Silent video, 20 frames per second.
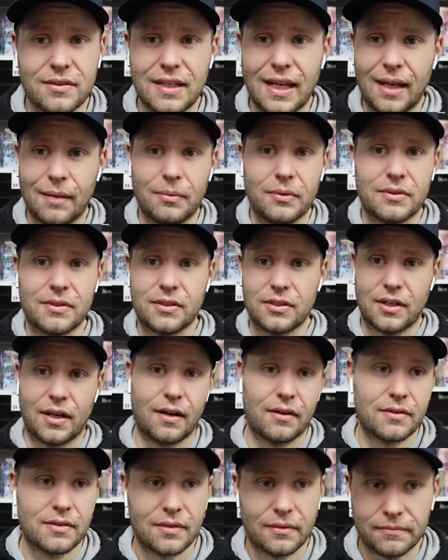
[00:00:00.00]
tables and
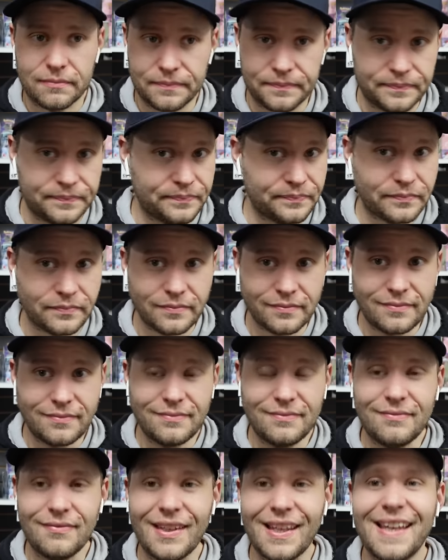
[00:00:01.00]
chairs.
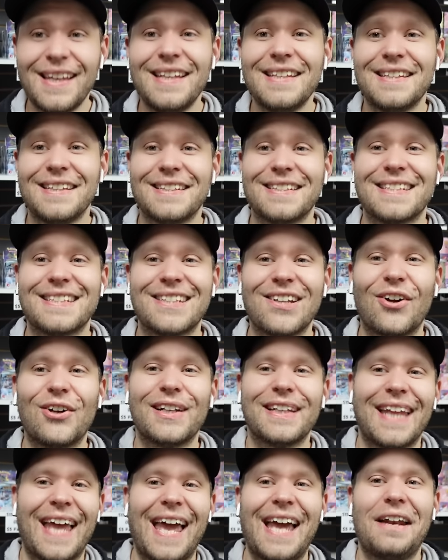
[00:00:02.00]
It's
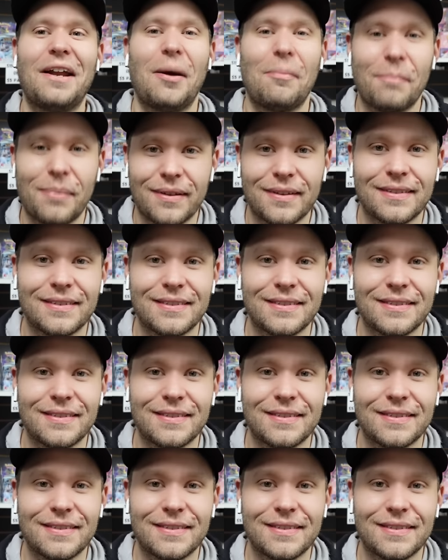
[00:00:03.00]
starting to add up.